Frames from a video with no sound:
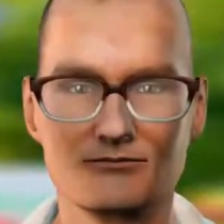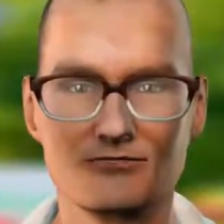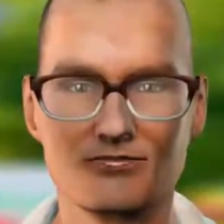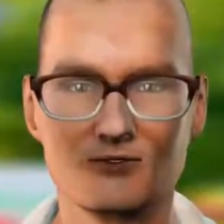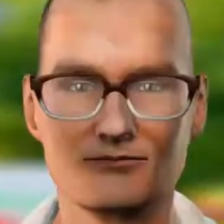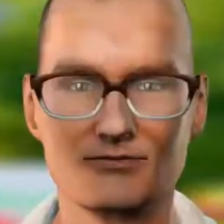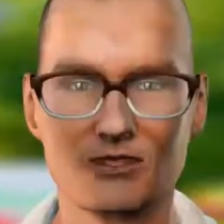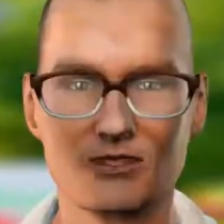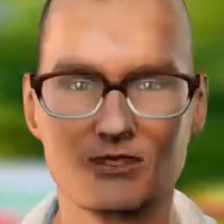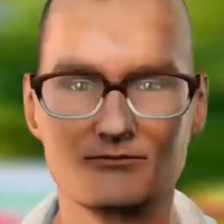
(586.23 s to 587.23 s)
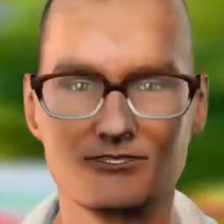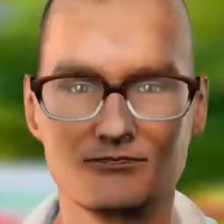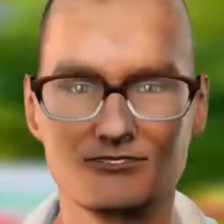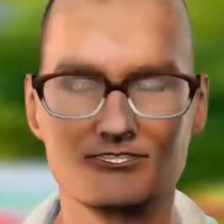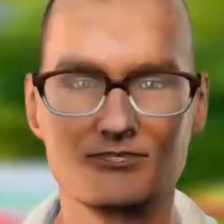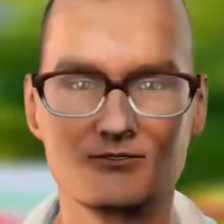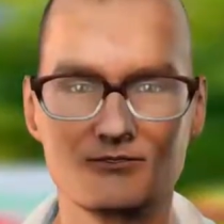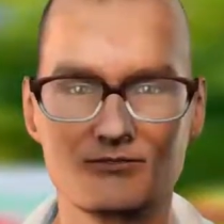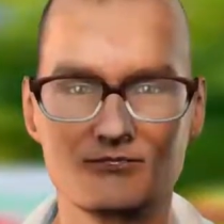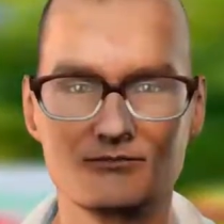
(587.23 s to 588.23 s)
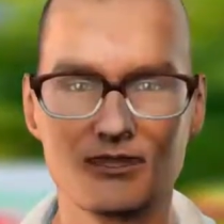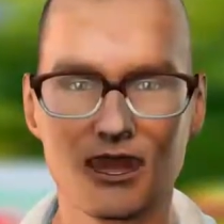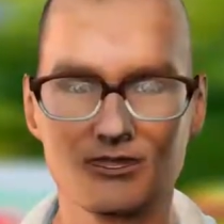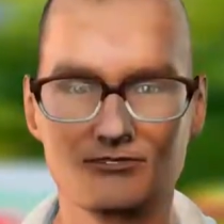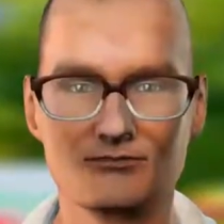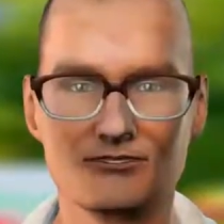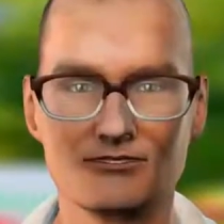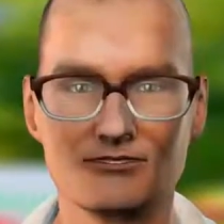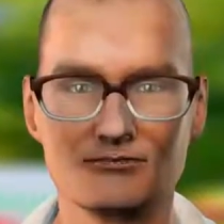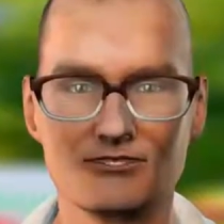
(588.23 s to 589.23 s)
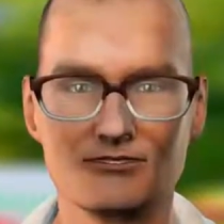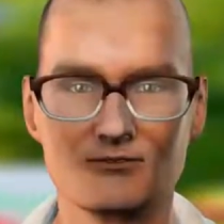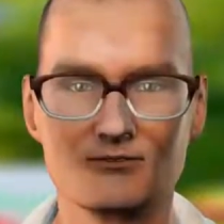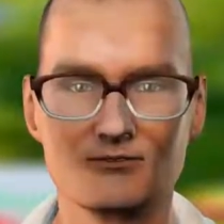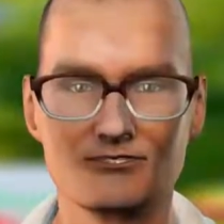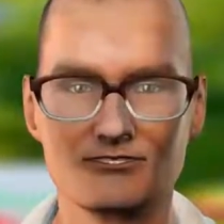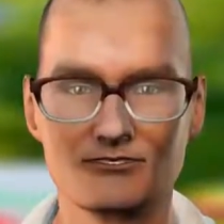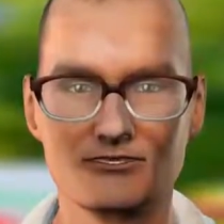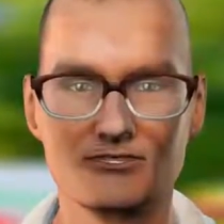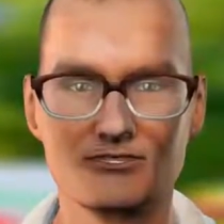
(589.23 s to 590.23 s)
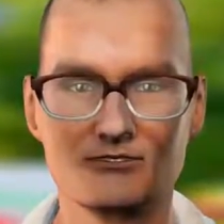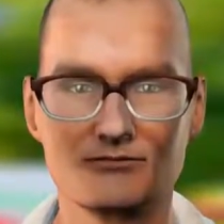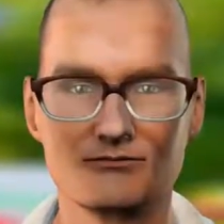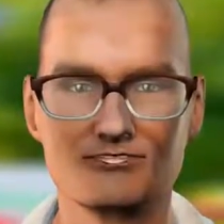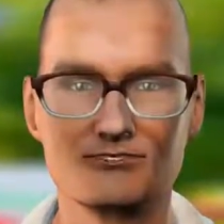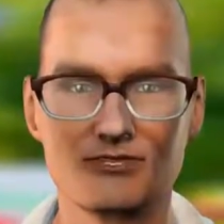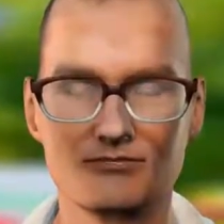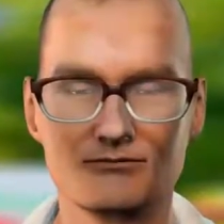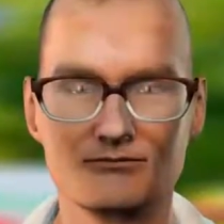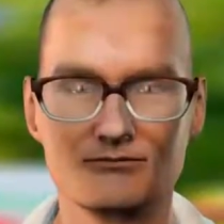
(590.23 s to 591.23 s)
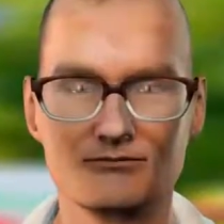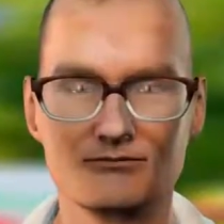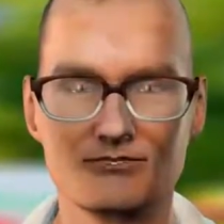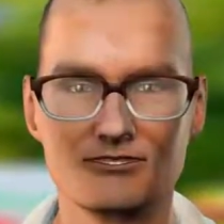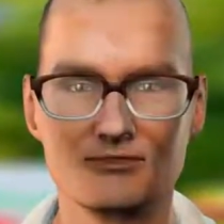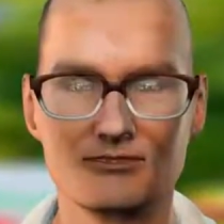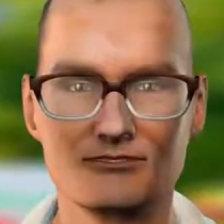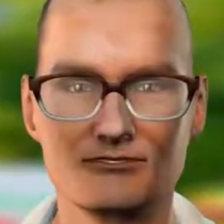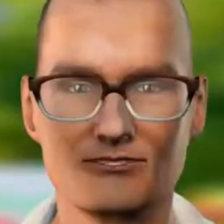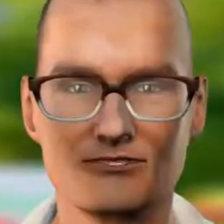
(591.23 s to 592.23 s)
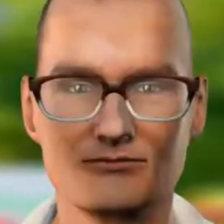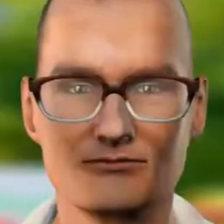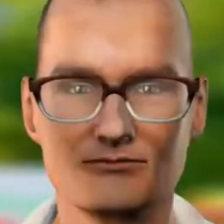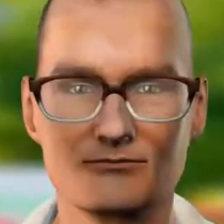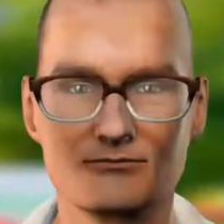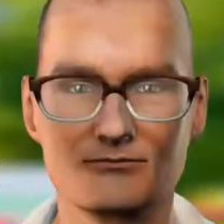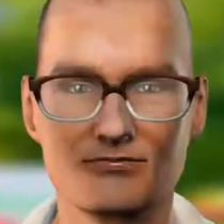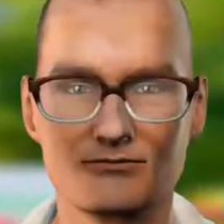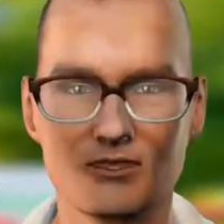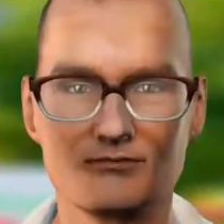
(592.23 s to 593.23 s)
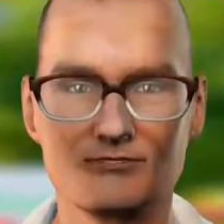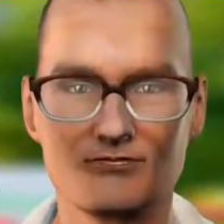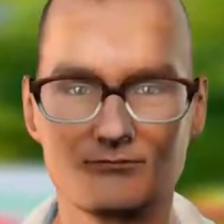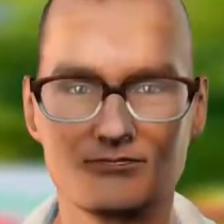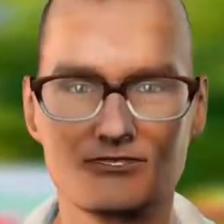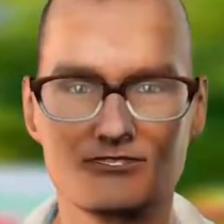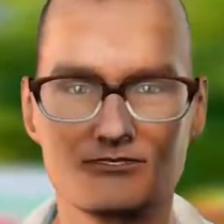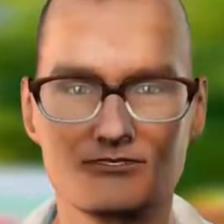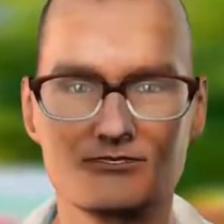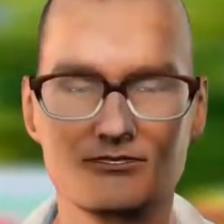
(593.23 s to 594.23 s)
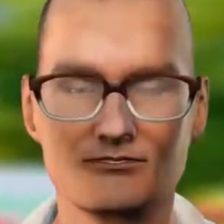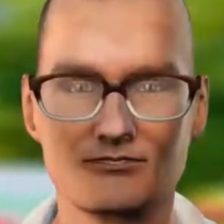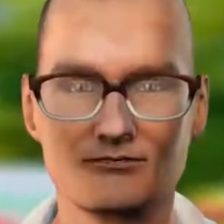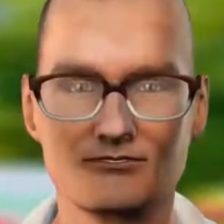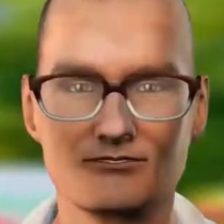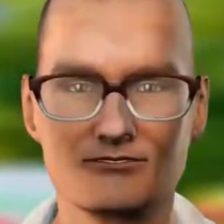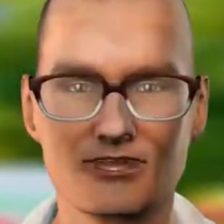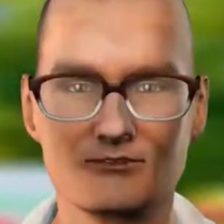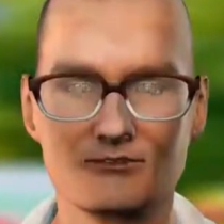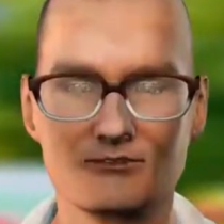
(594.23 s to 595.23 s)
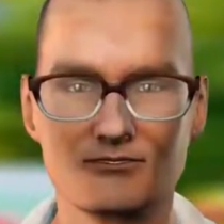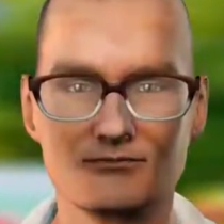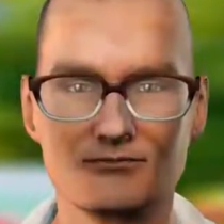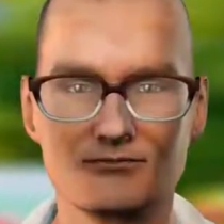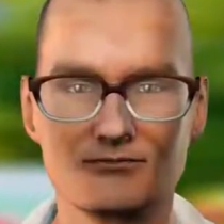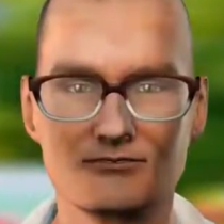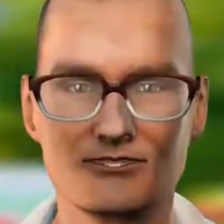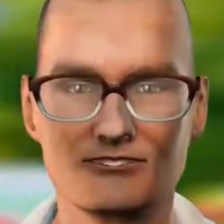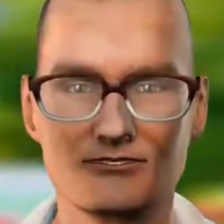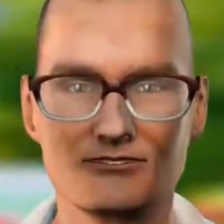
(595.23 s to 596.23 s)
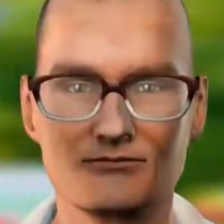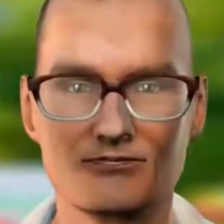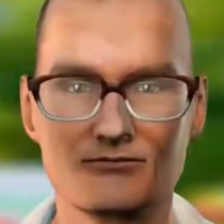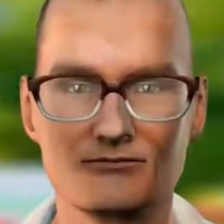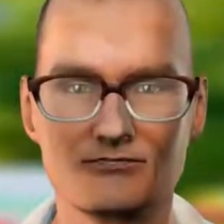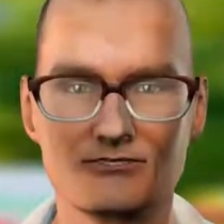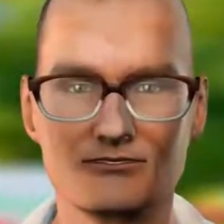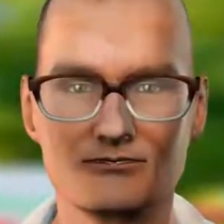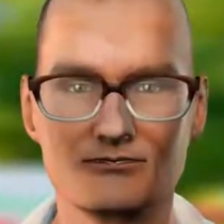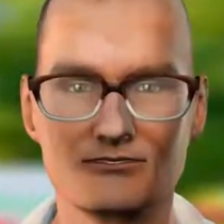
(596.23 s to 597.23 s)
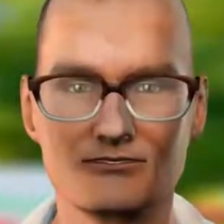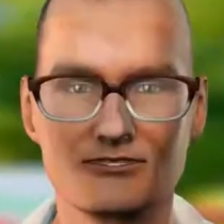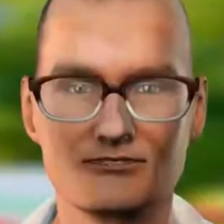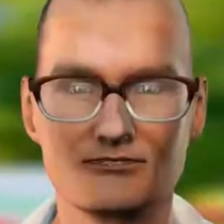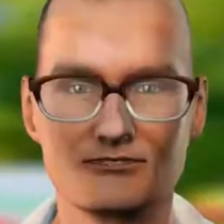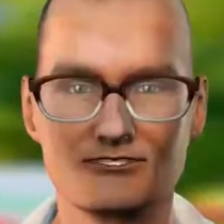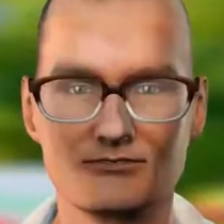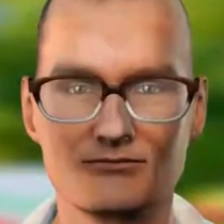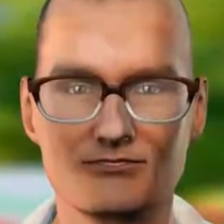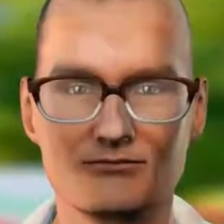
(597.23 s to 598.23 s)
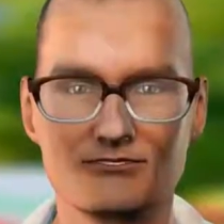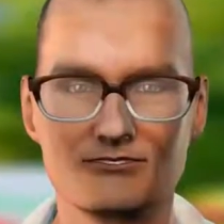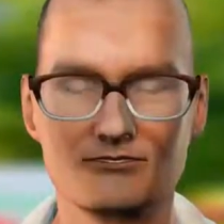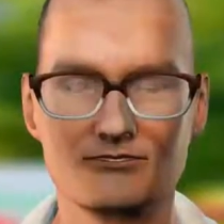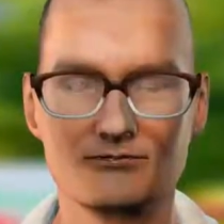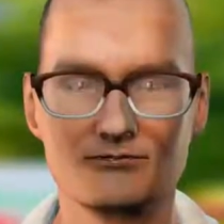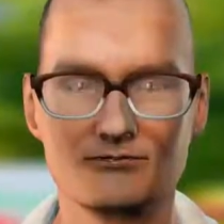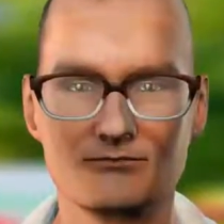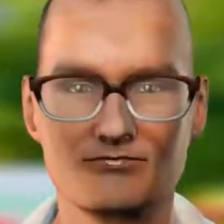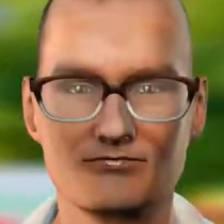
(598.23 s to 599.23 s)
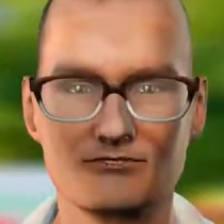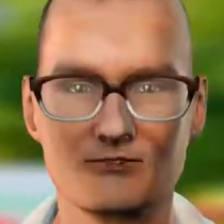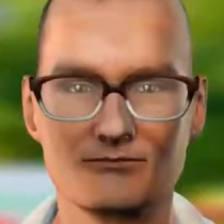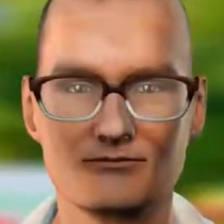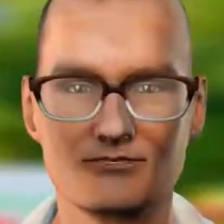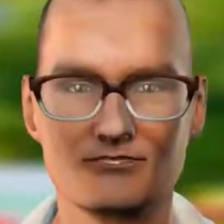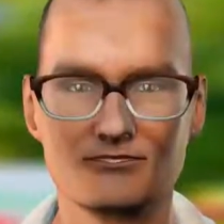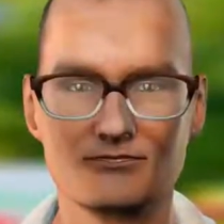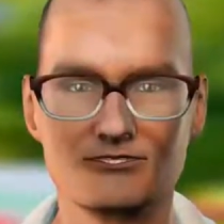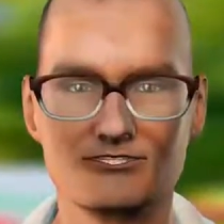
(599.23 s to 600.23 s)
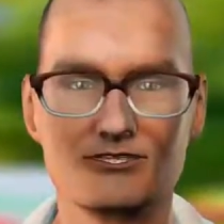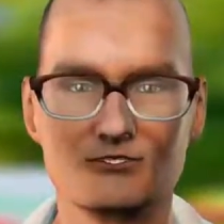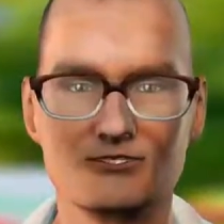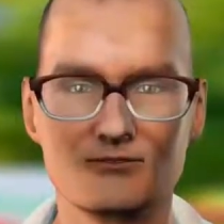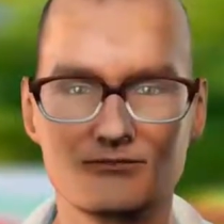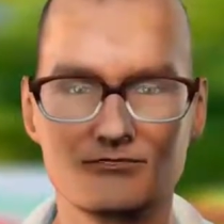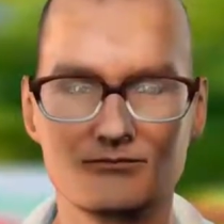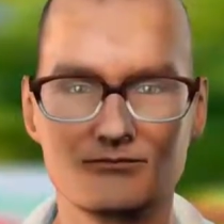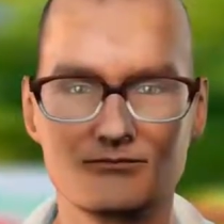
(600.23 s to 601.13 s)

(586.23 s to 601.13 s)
they need on one hand to say he was a liar, and they need to say that to explain the information in the Quran. On the other hand, they need to say that he was deluded, because that's the only way that they can explain his truthfulness and his sincerity.